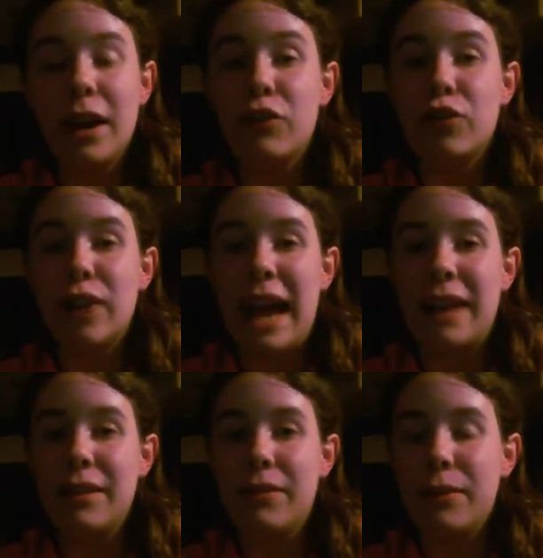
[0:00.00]

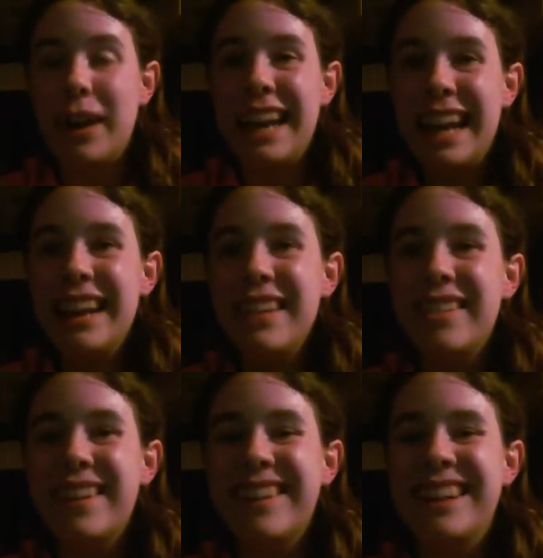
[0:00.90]
attractive, why it is
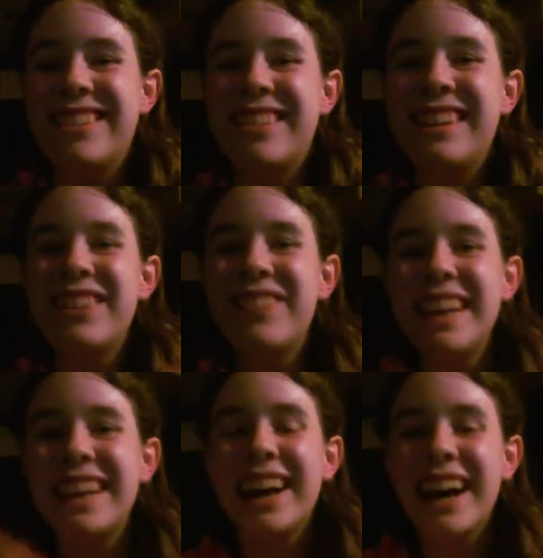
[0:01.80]
so interesting, is
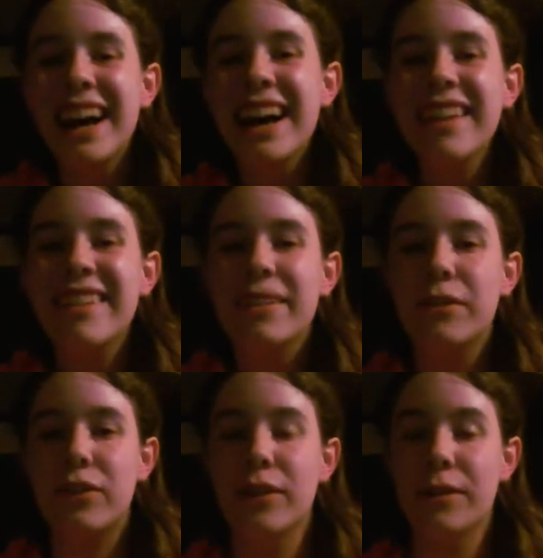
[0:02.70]
because it
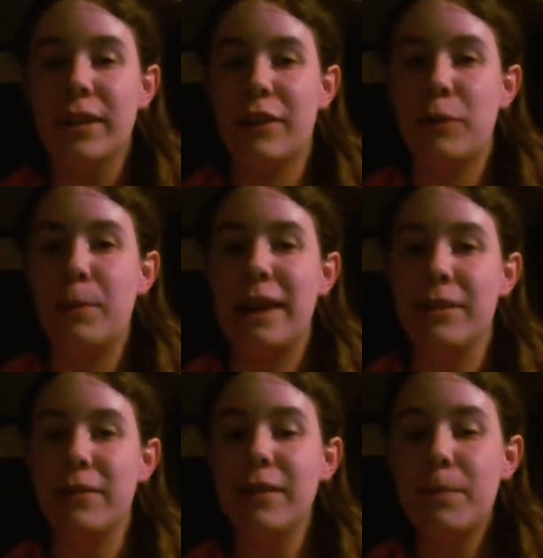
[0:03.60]
was so
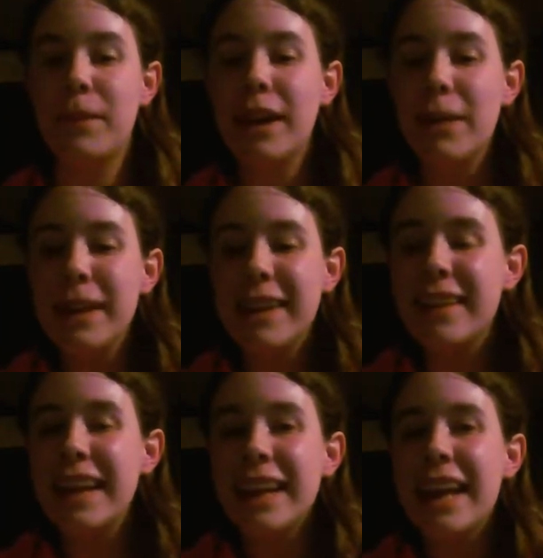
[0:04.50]
unexpected. It was
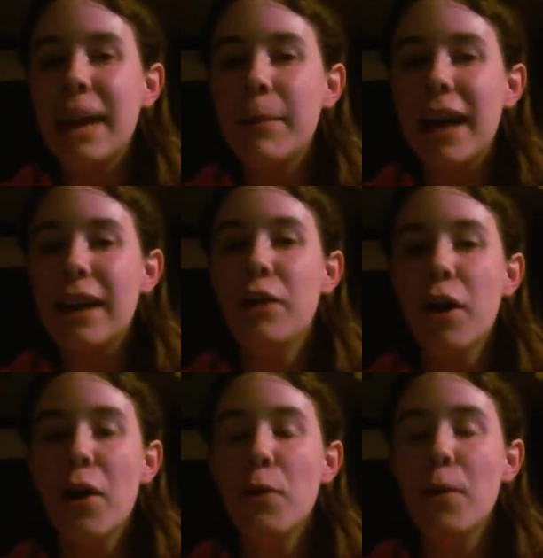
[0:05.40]
because it came out
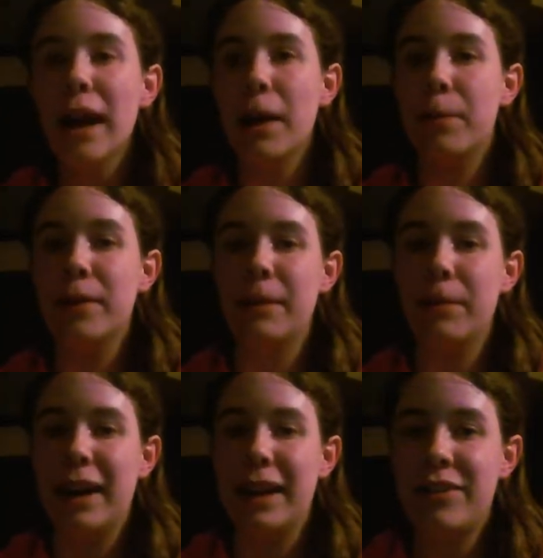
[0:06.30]
of nowhere, pretty
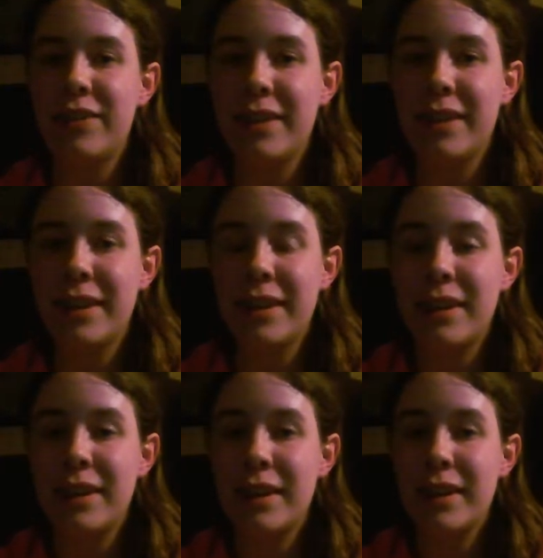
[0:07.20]
much.
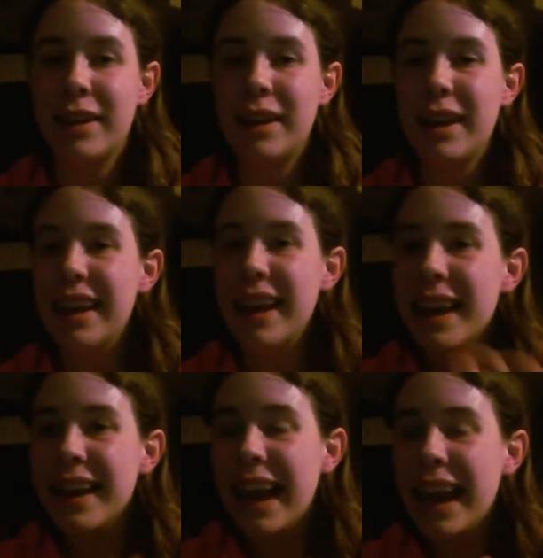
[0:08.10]

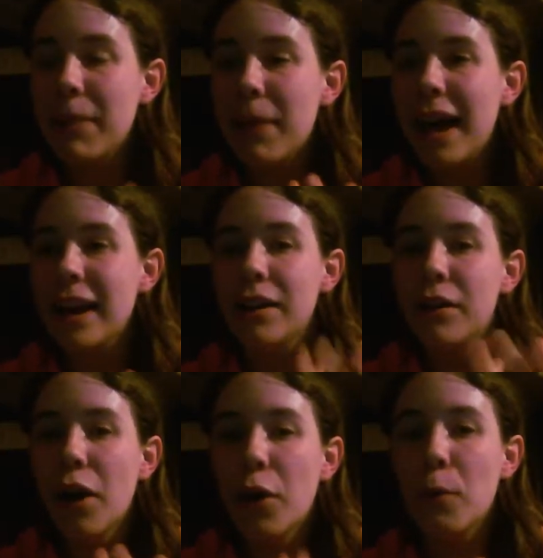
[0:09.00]
It came out of
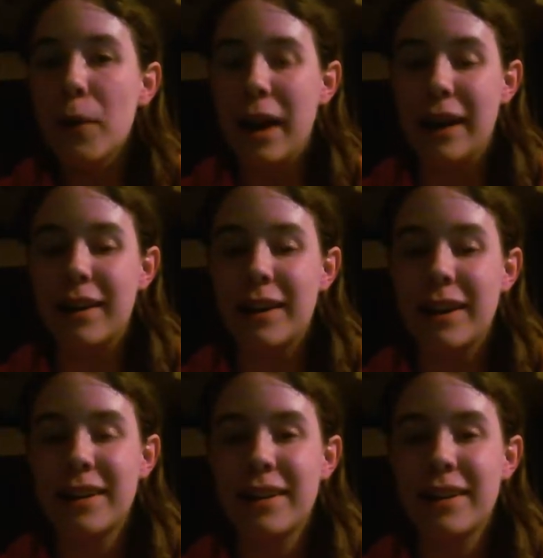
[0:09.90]
nowhere.